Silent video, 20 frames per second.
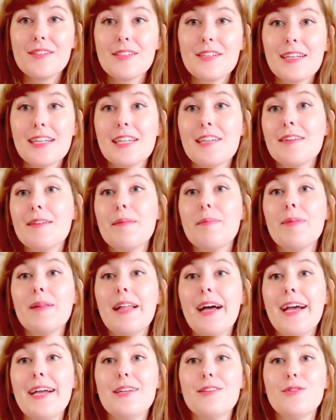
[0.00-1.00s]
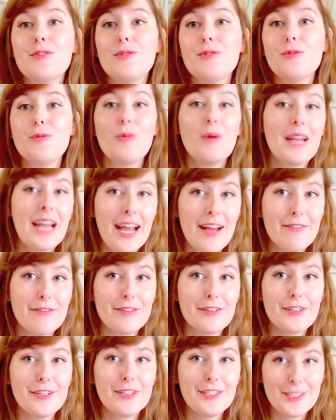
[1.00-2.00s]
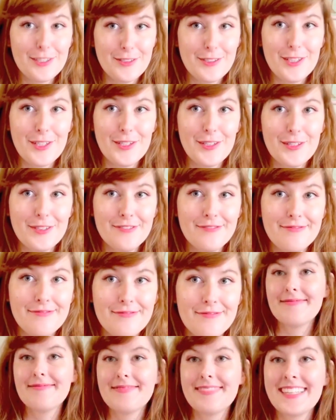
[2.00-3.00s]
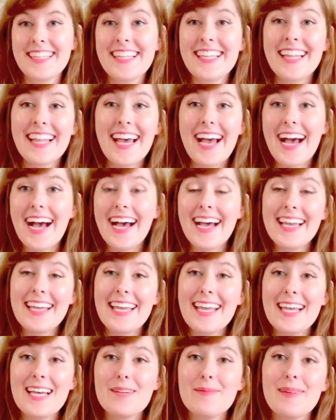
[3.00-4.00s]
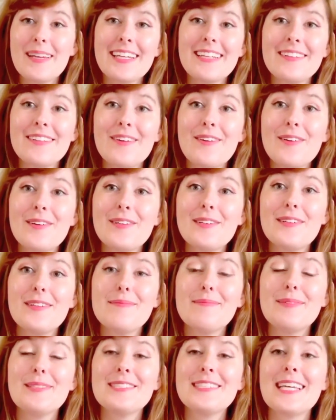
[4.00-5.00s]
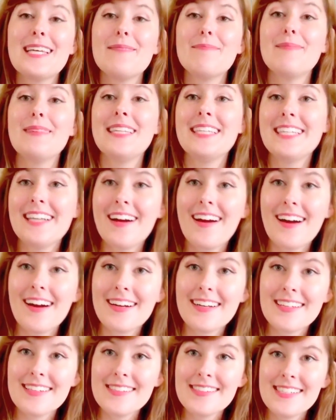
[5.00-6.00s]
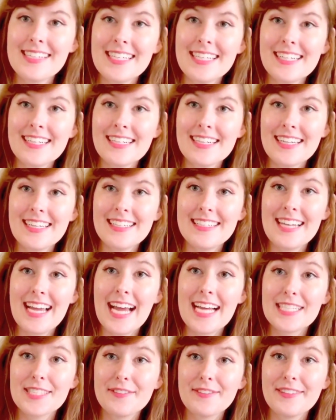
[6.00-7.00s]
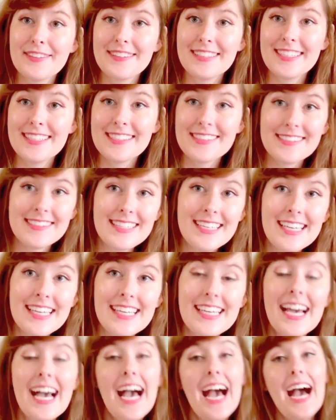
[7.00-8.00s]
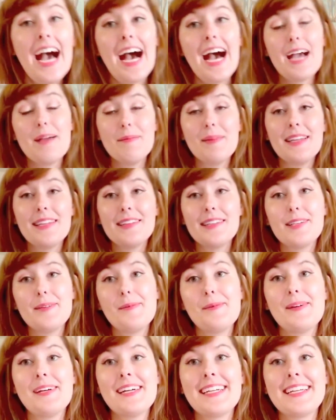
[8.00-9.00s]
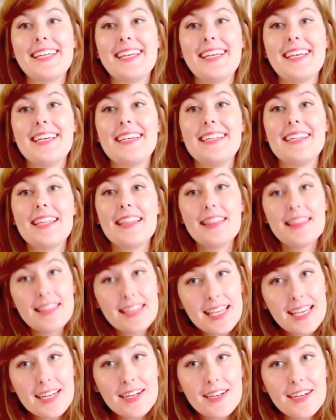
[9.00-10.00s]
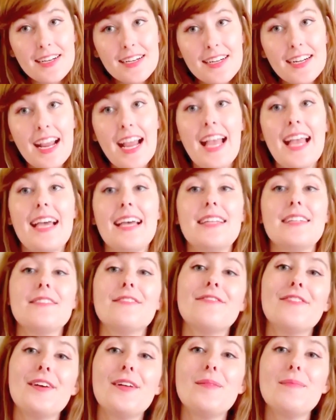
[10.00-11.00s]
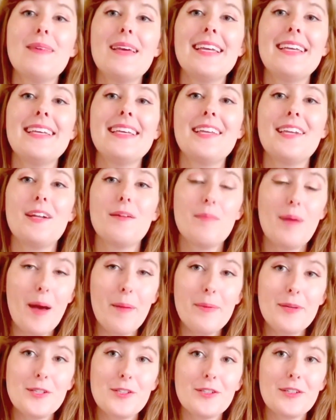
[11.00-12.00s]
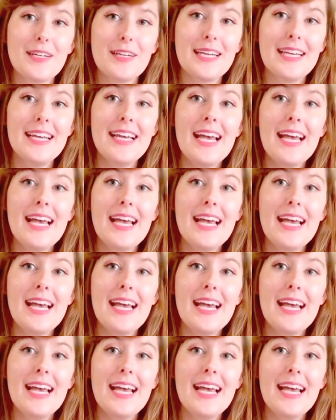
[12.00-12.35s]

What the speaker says: are going to apply to whatever you do. I am a local multimedia artist here in Nashville, Tennessee. I mainly work in theater and filmmaking and puppetry,